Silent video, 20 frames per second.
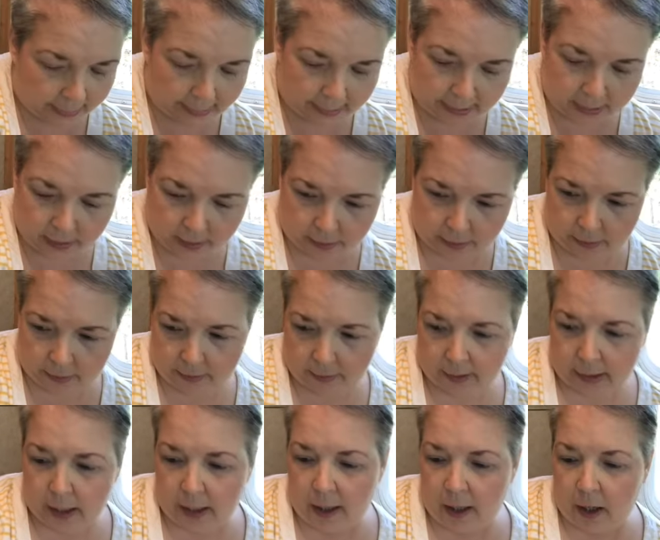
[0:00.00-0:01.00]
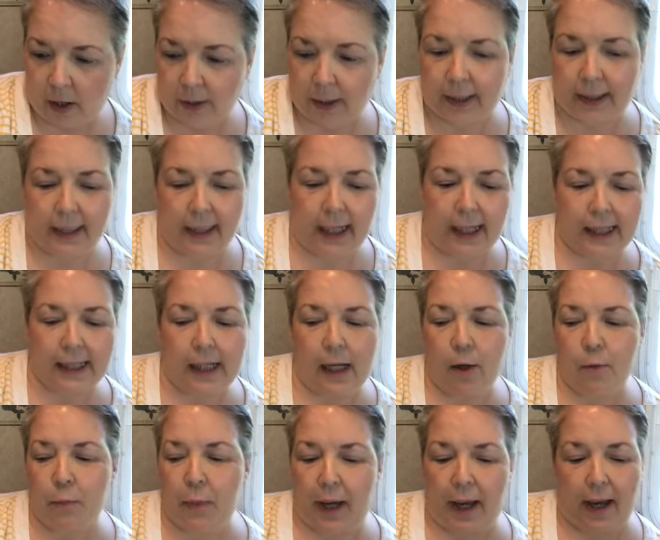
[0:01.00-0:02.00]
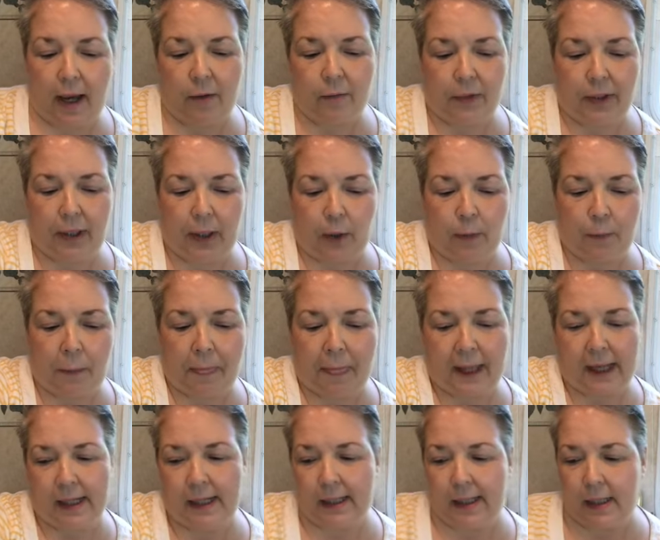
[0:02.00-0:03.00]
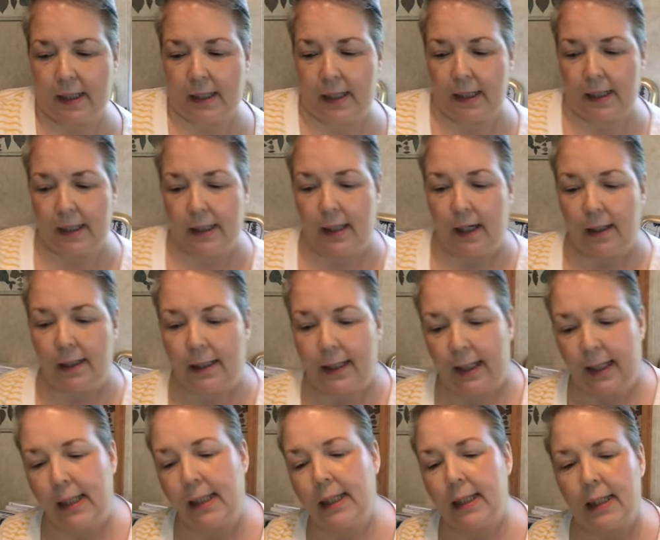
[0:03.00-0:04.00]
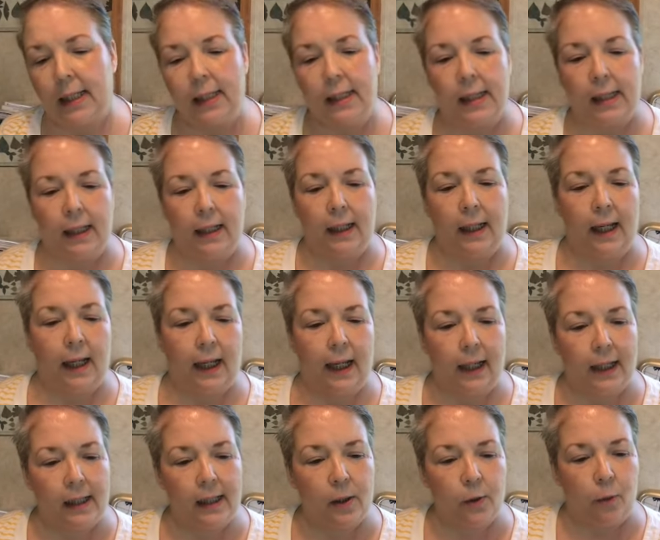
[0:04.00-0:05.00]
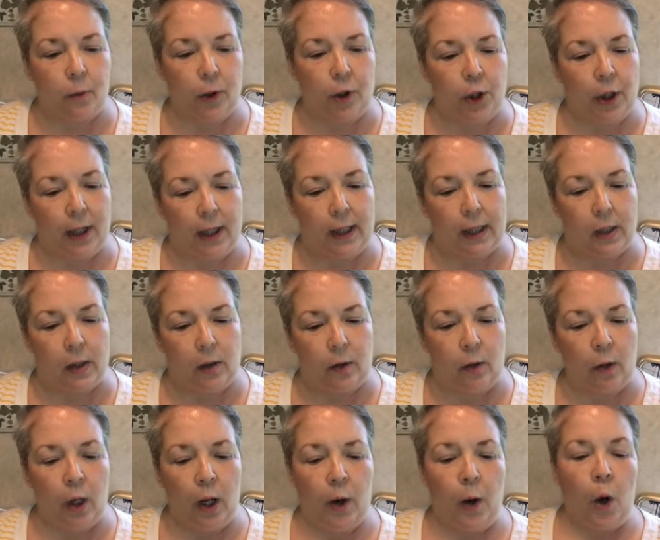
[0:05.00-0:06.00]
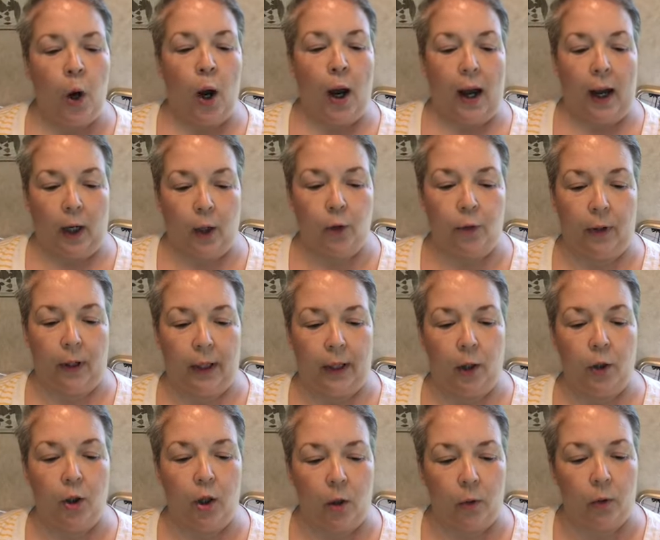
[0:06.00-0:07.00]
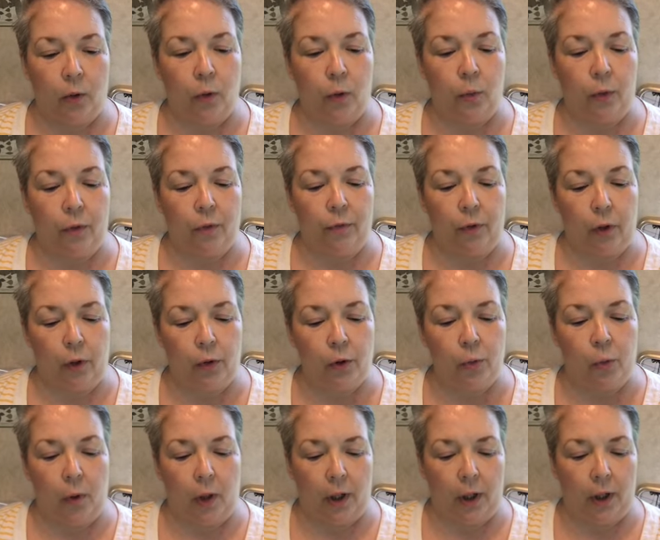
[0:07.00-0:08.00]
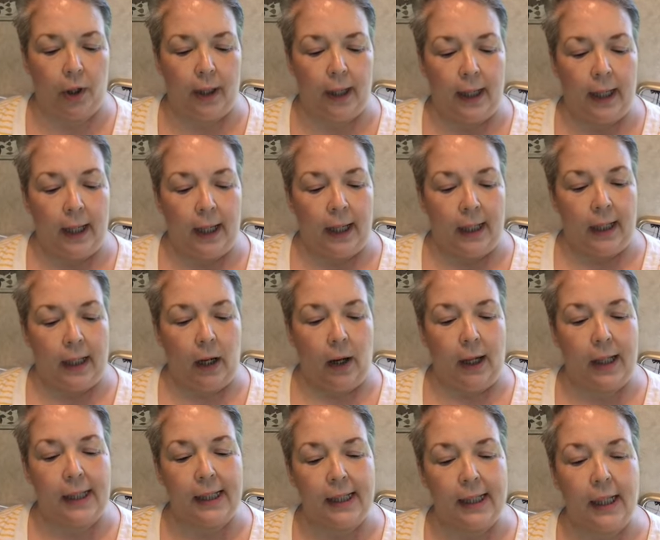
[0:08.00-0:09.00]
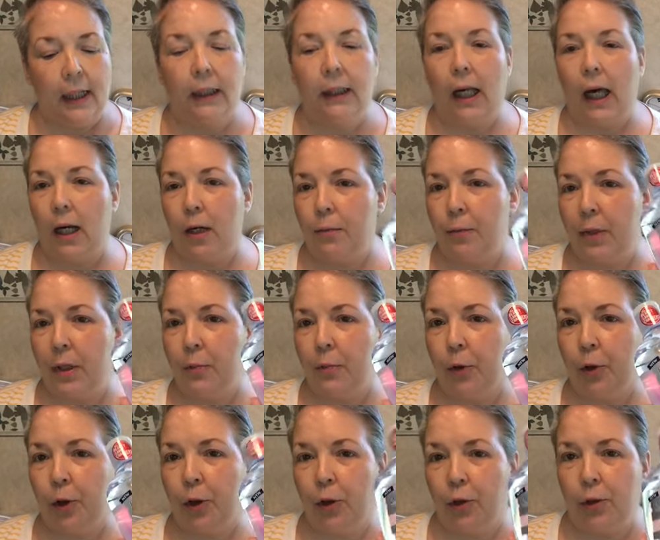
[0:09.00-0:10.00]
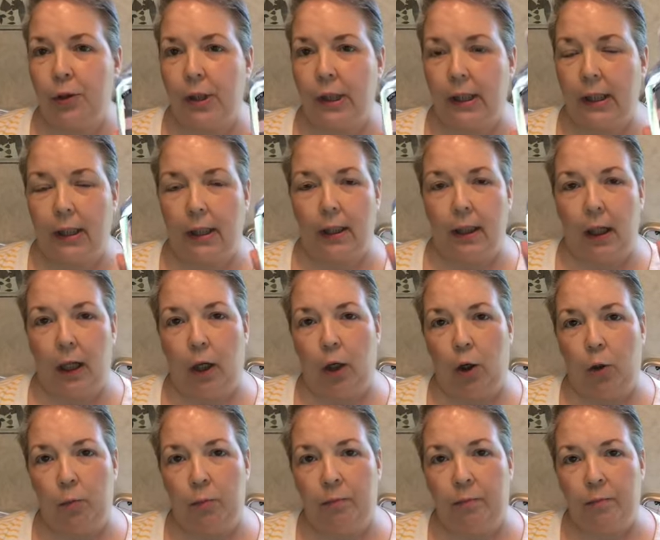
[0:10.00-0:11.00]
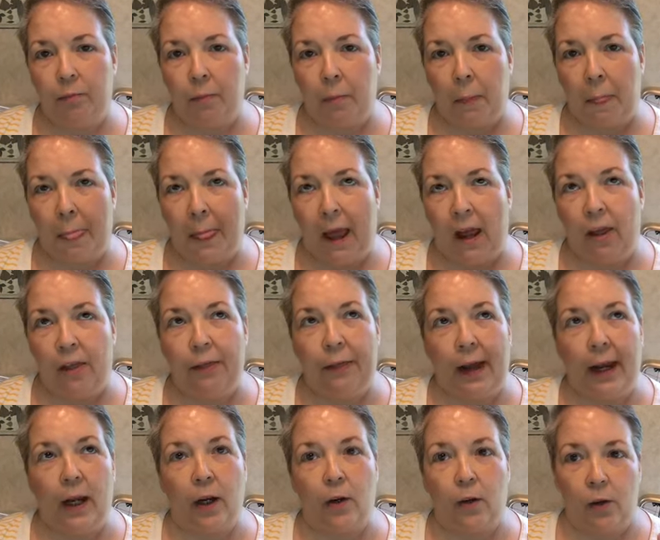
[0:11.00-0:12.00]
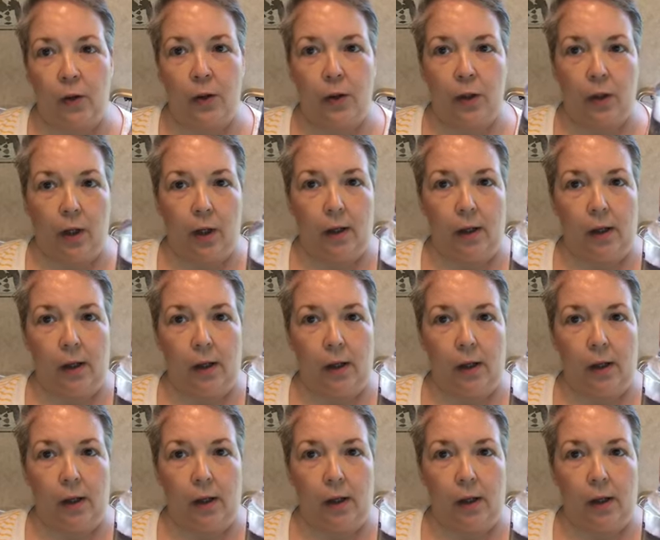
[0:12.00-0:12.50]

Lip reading: it easier. Okay, the next item I have in here is this Dickinson's Enhanced Witch Hazel Hydrating Toner with Rose Water. Now, I see a lot of people use the Thayer's